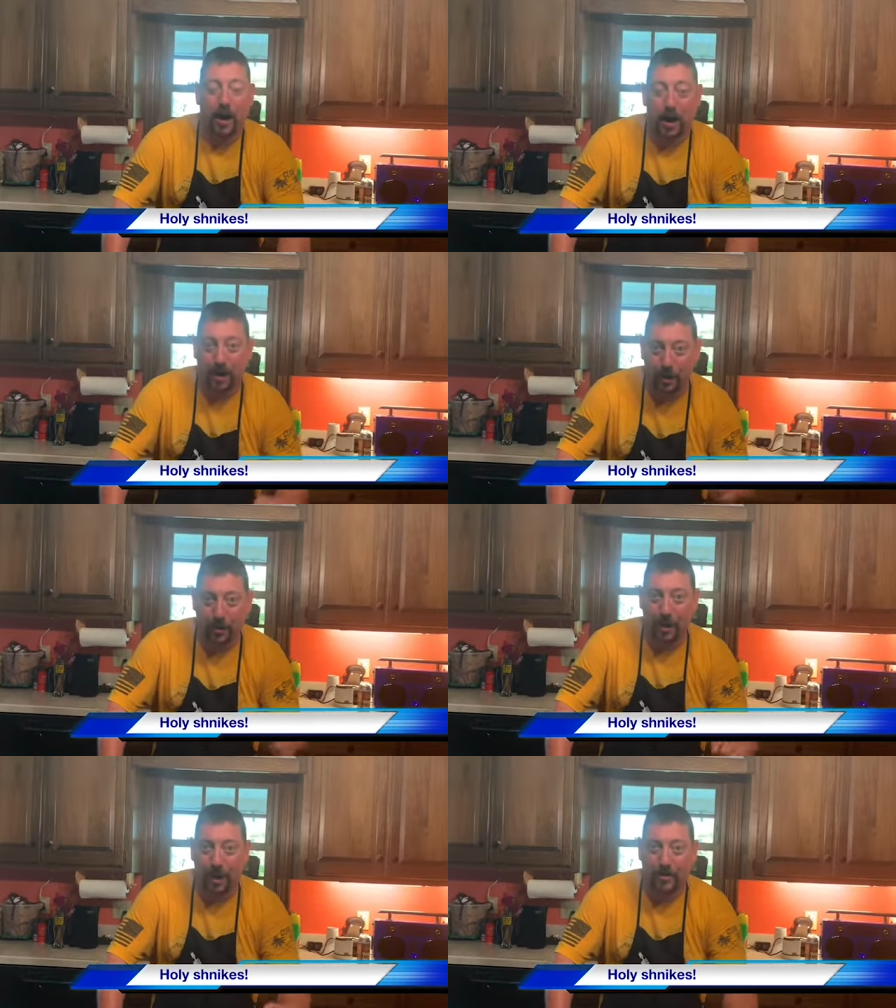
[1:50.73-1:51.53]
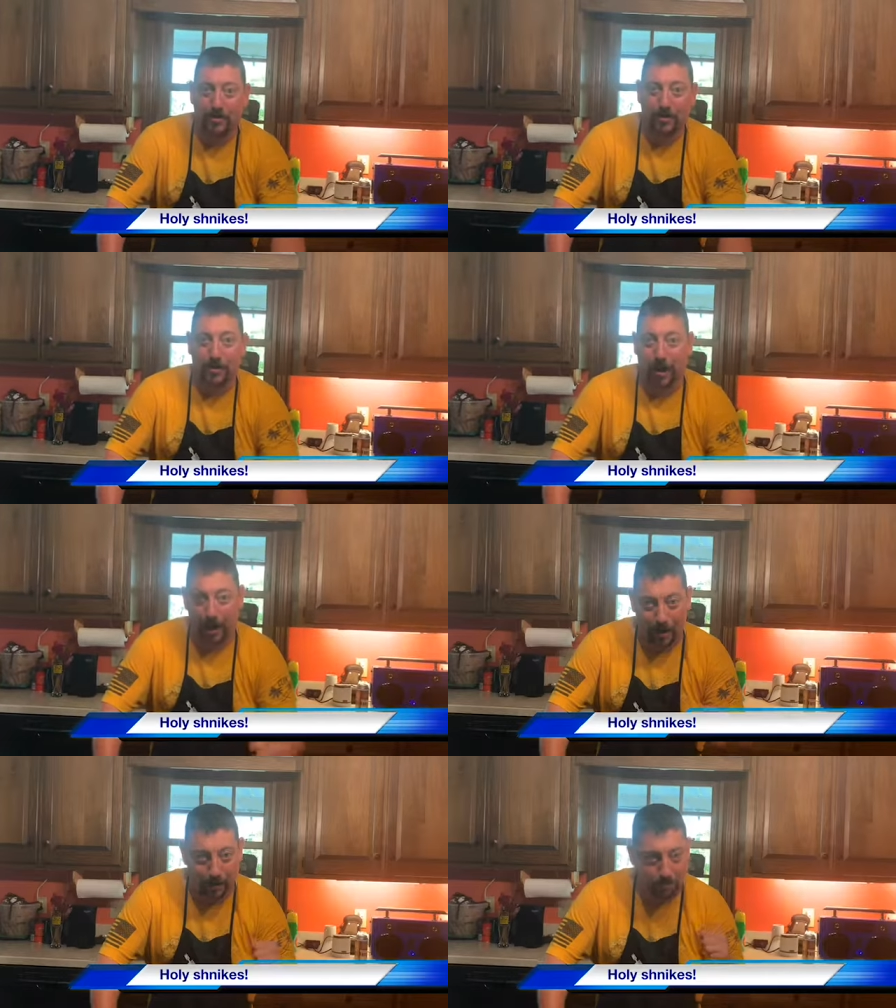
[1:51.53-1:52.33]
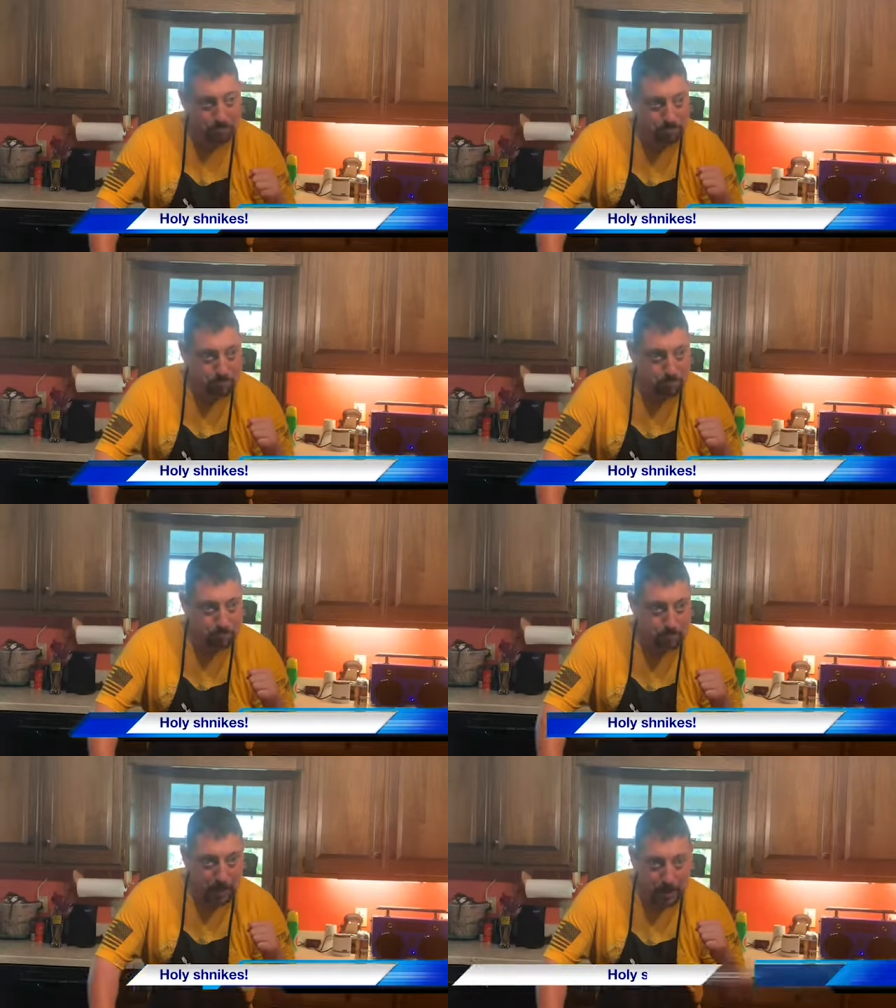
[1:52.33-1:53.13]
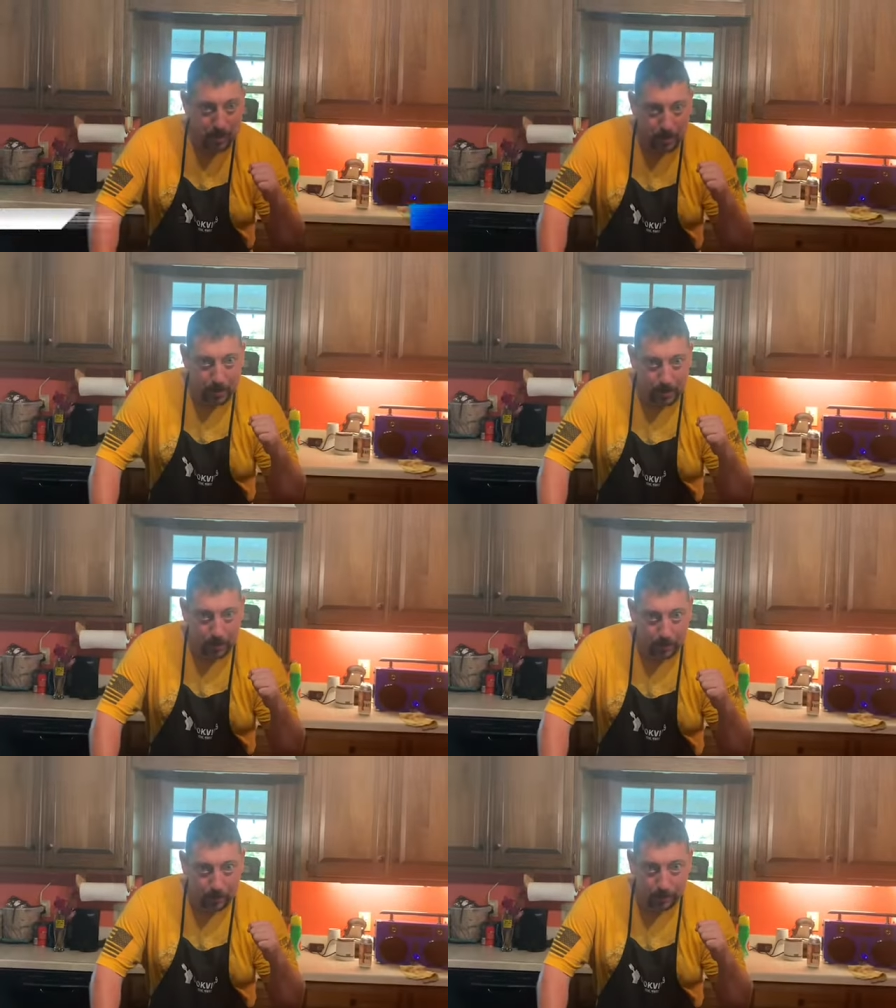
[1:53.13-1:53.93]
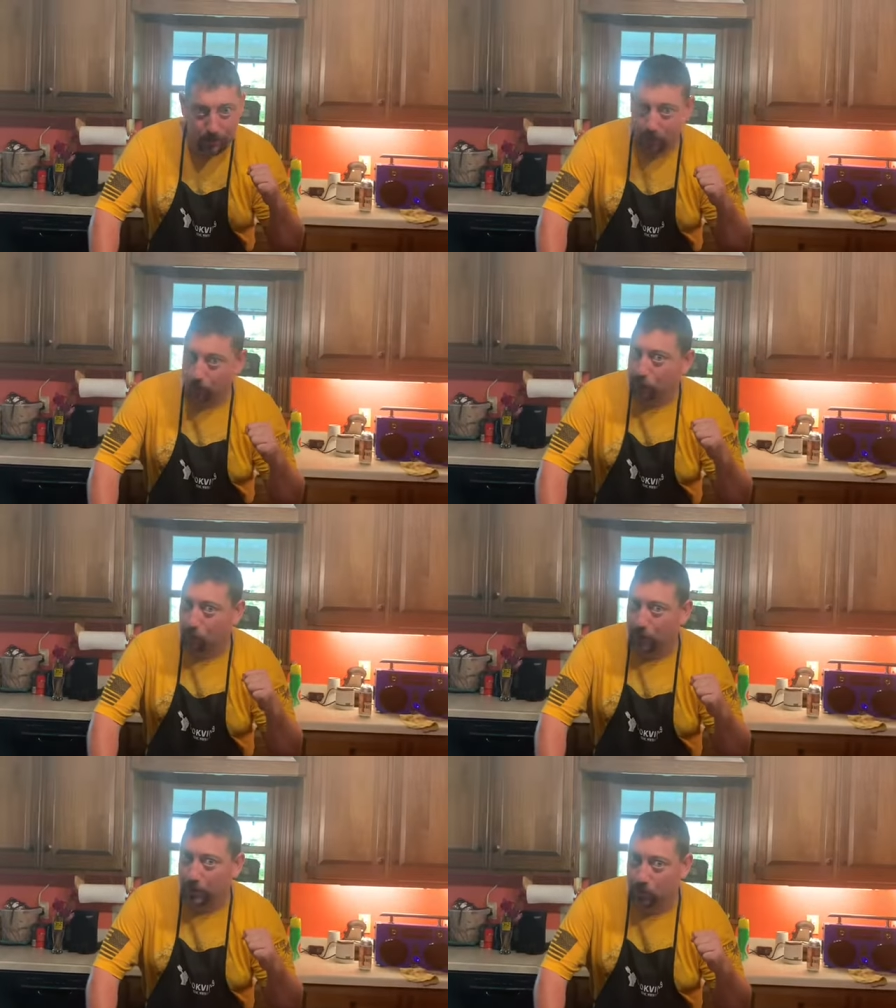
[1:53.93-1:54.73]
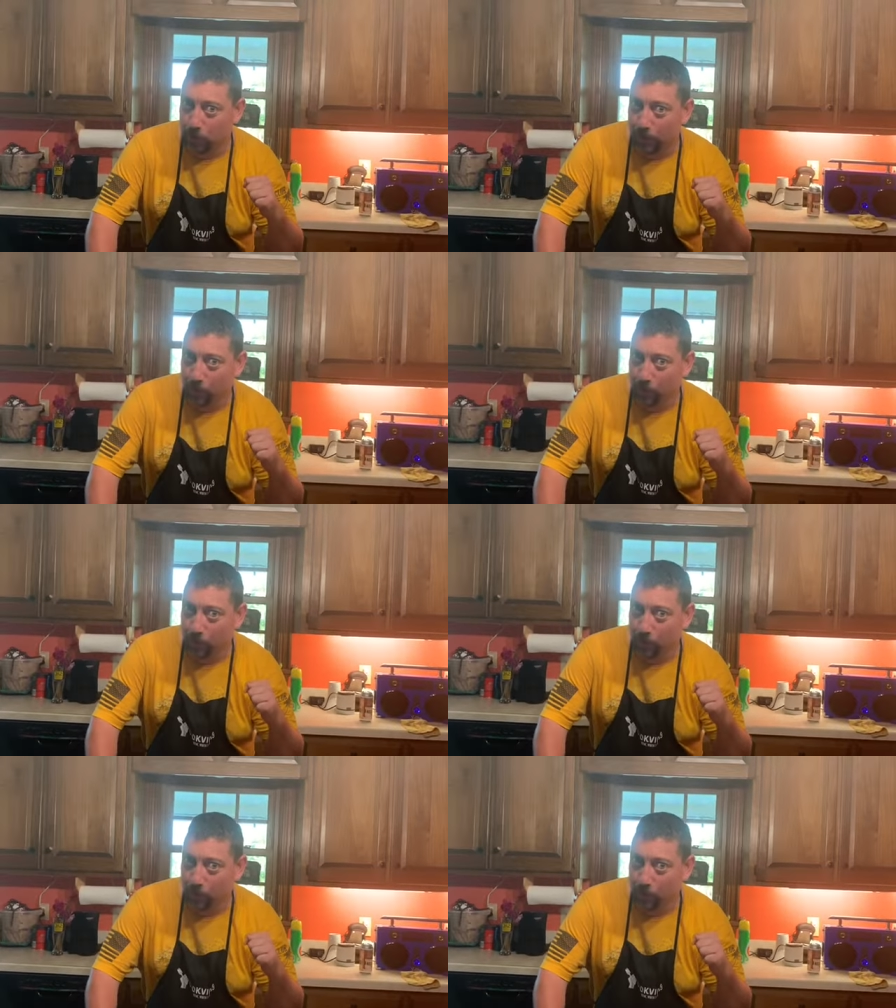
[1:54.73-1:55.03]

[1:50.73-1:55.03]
I know guys, um, it's still 2020.